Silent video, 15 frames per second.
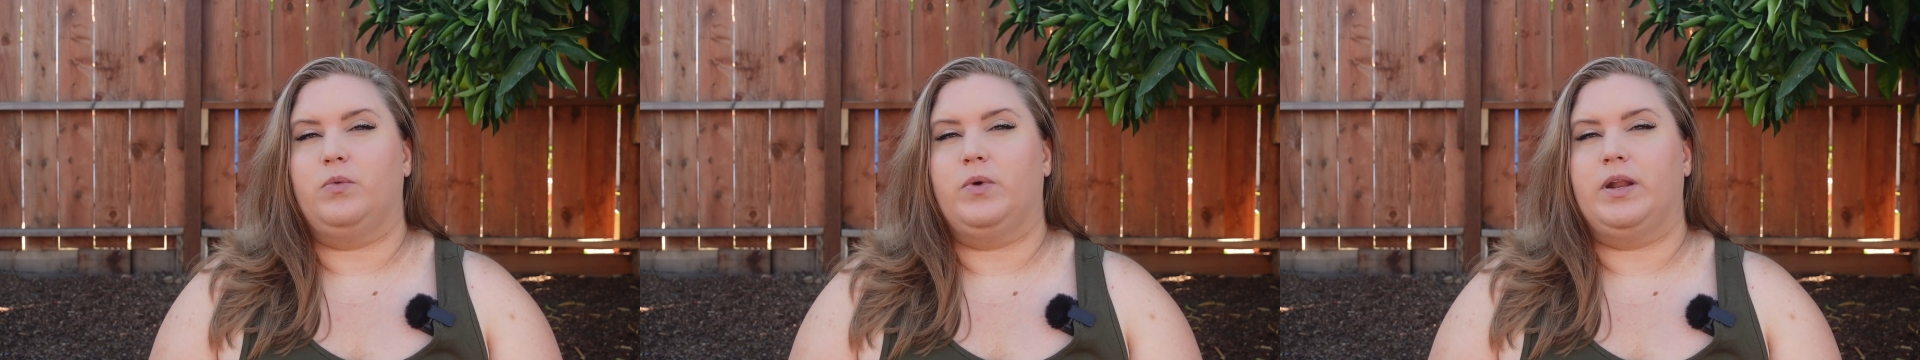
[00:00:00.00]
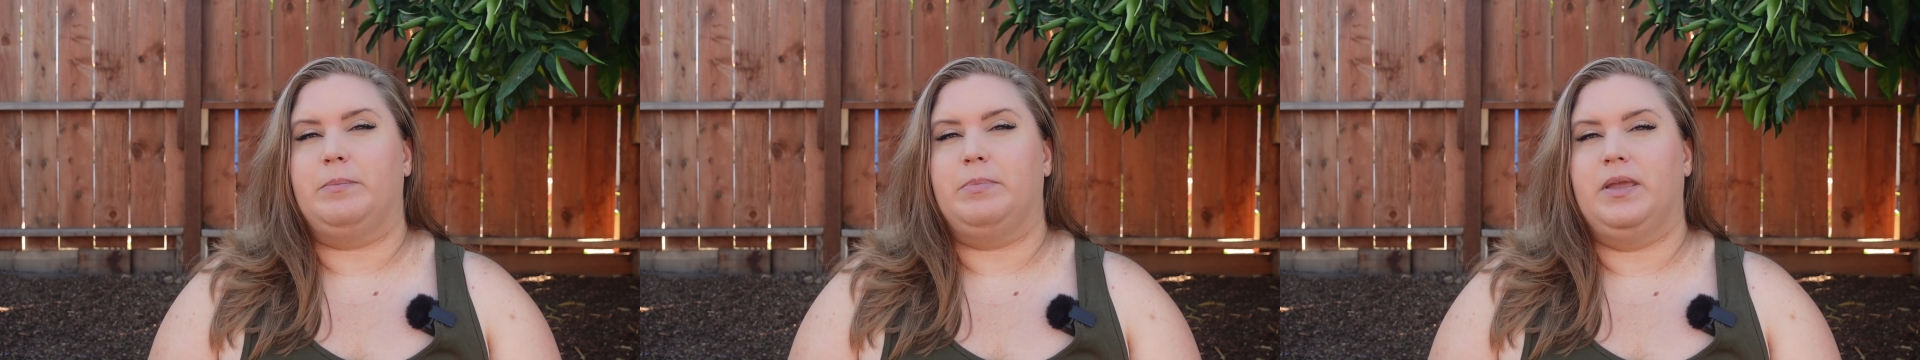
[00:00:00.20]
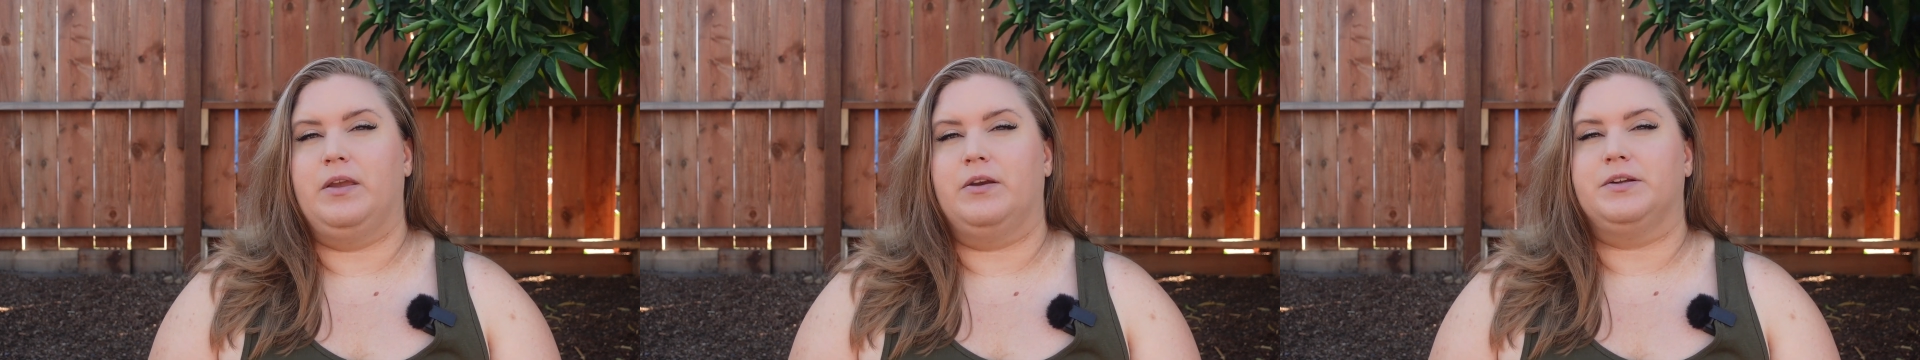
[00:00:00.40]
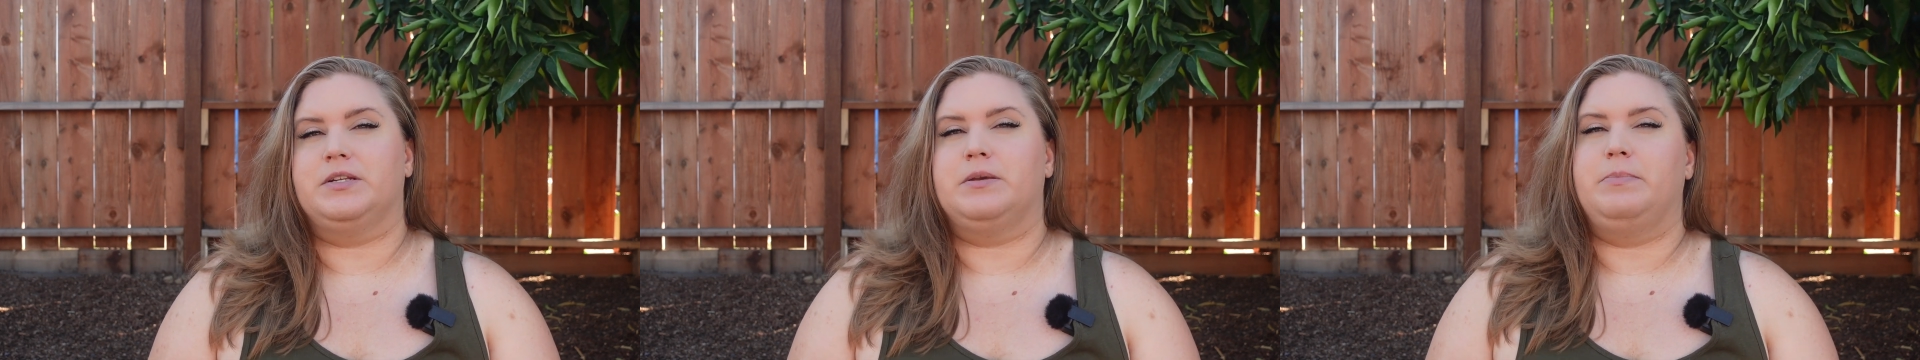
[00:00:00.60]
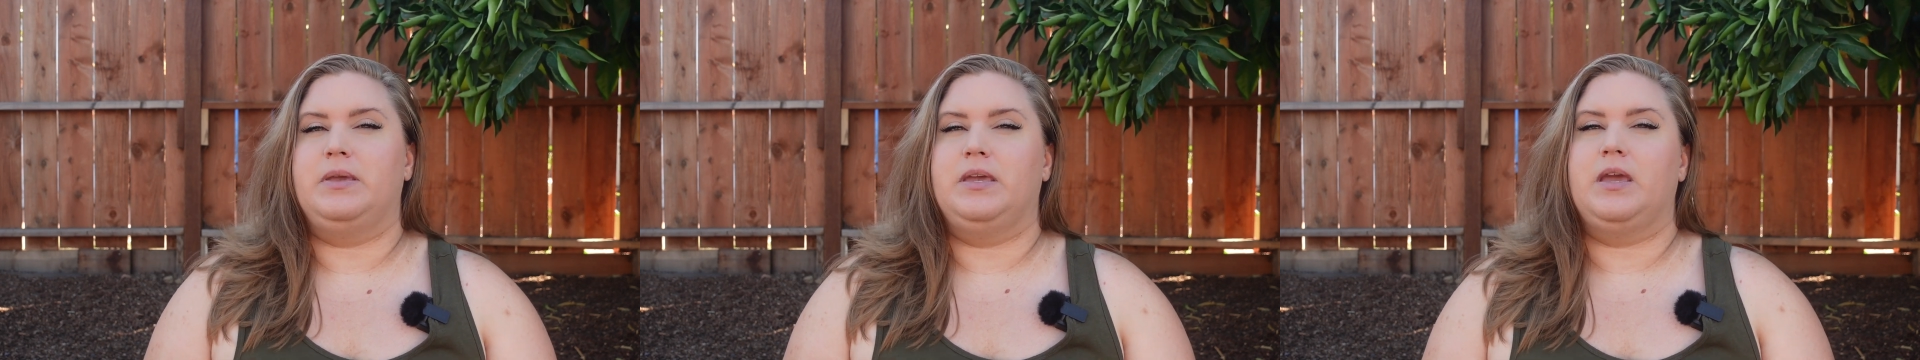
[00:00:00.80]
what appeared
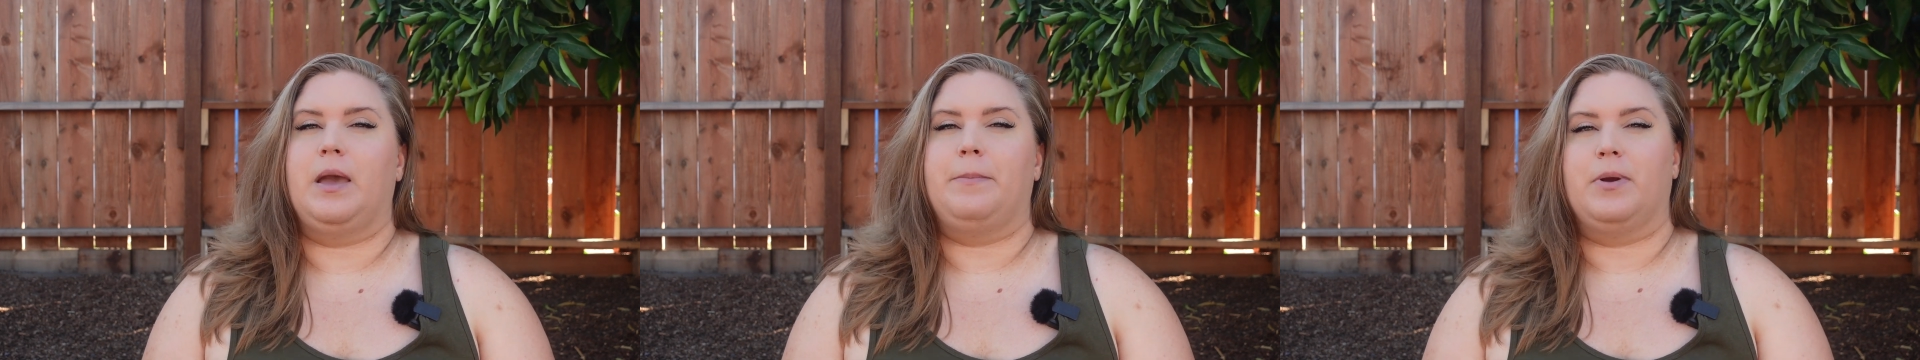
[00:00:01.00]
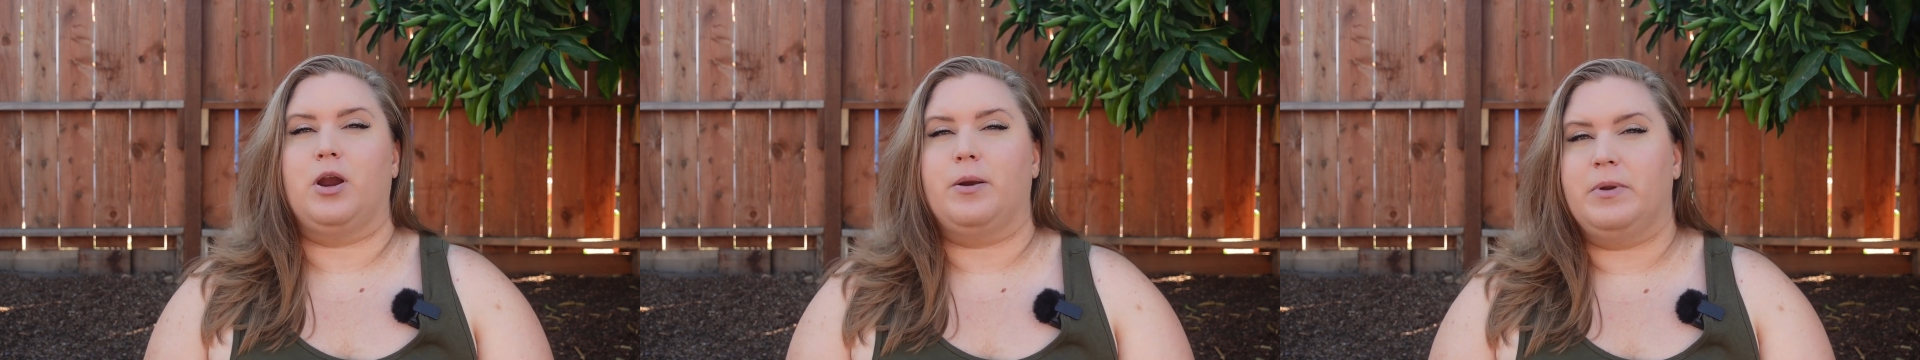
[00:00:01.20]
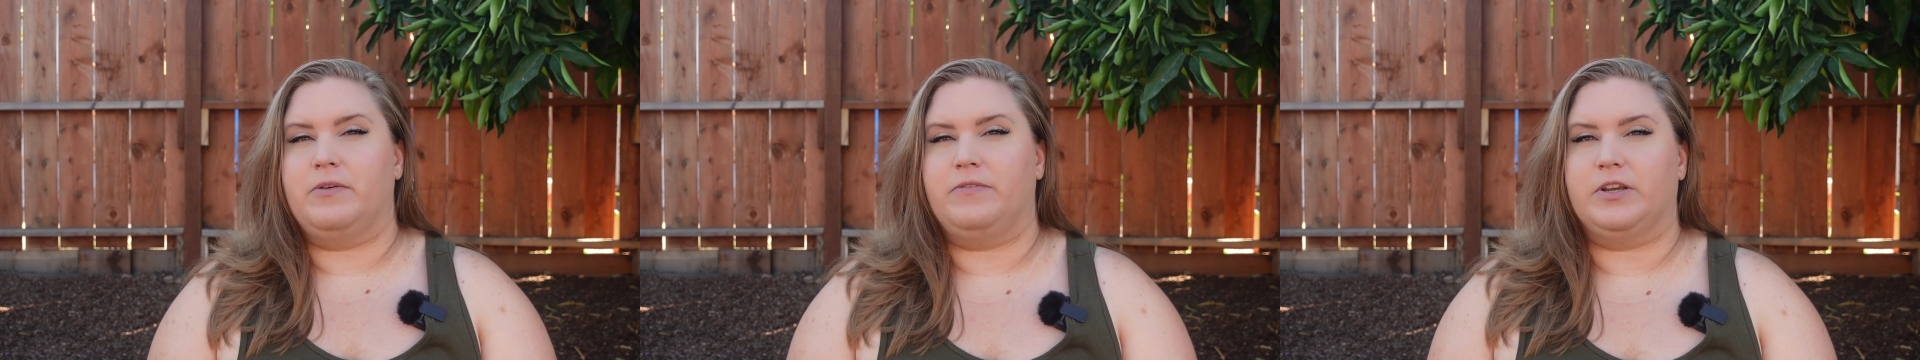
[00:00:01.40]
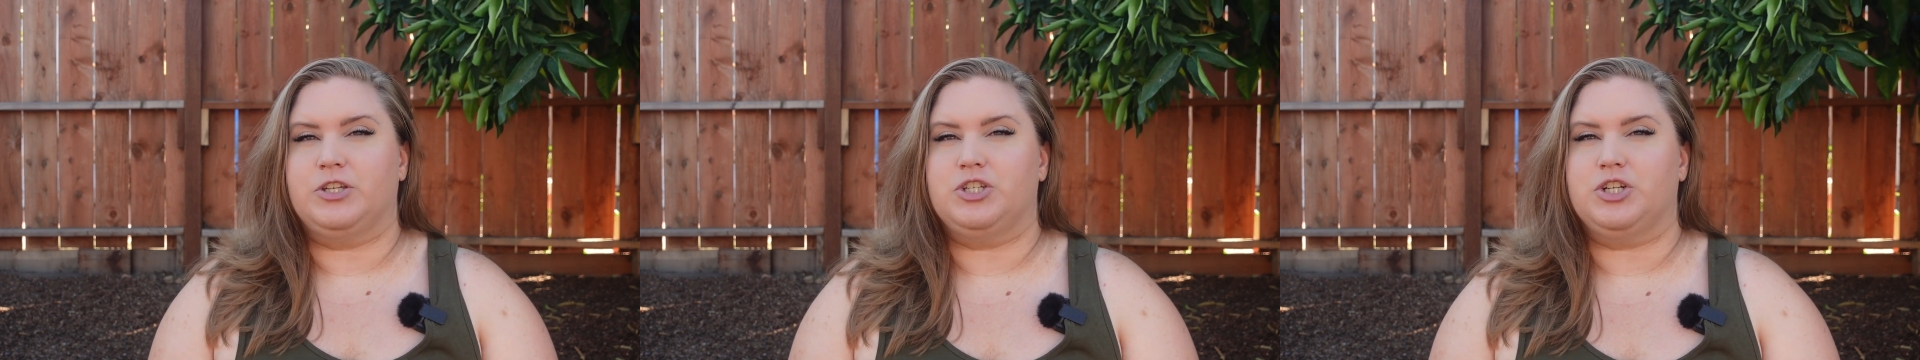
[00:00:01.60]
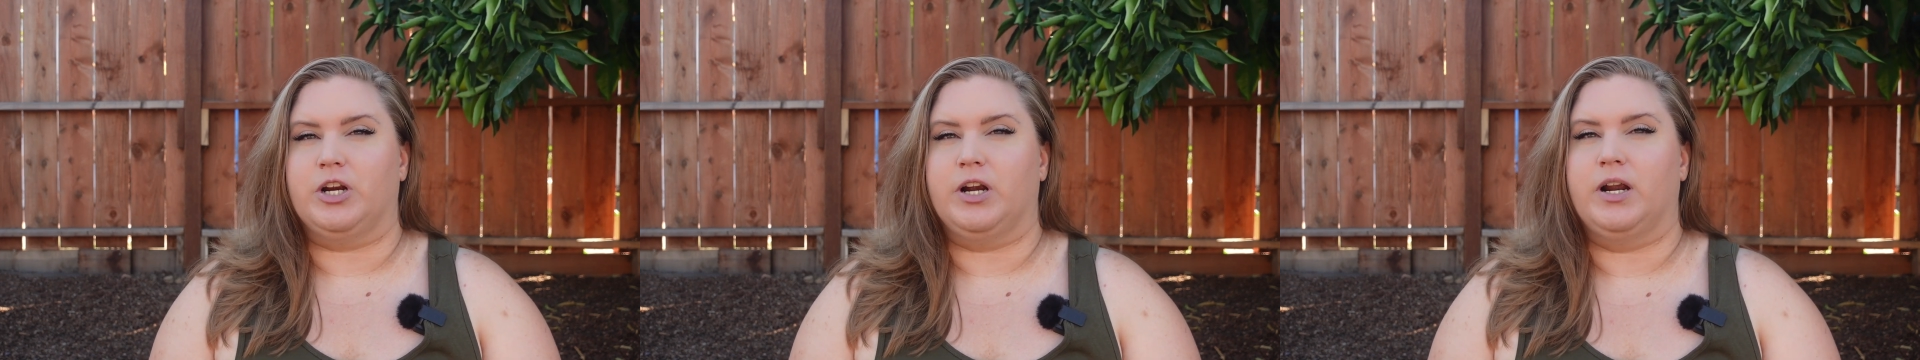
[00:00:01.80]
to be a permanent
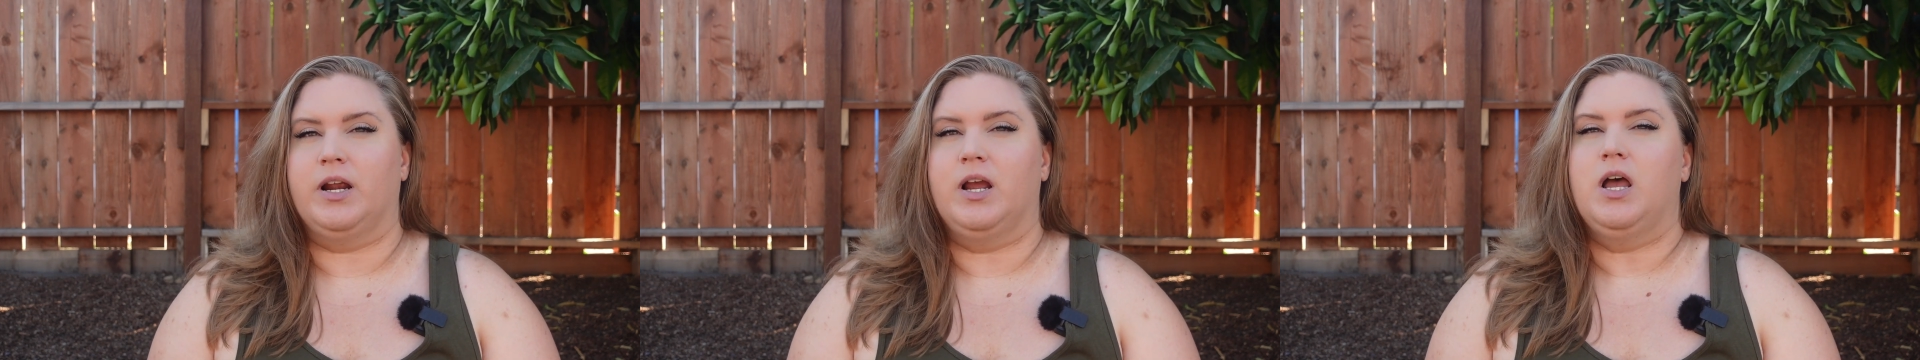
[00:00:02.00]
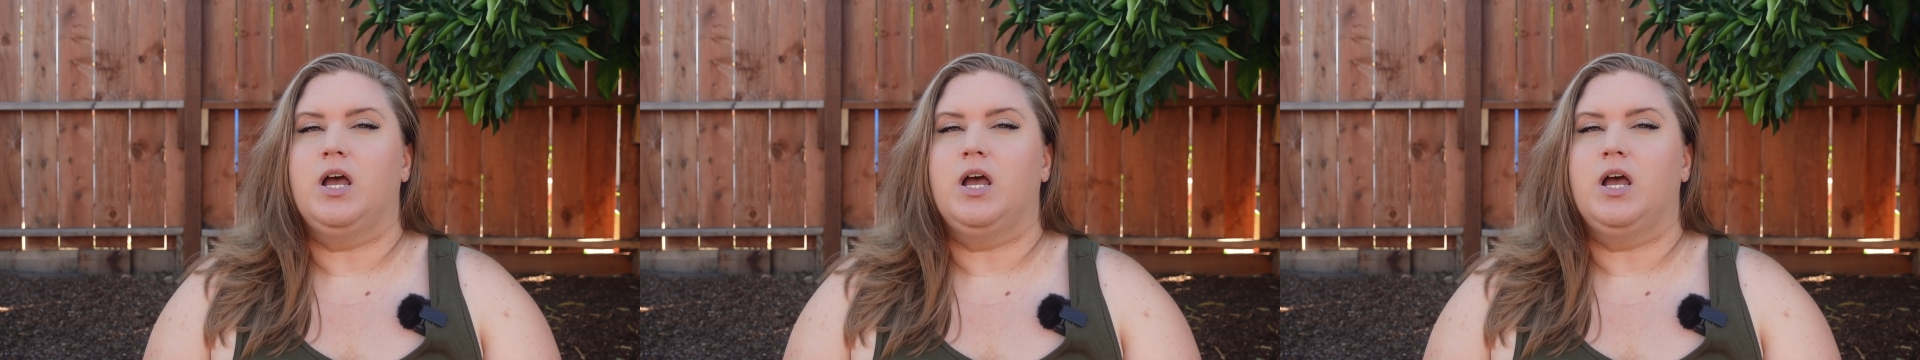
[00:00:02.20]
fixture.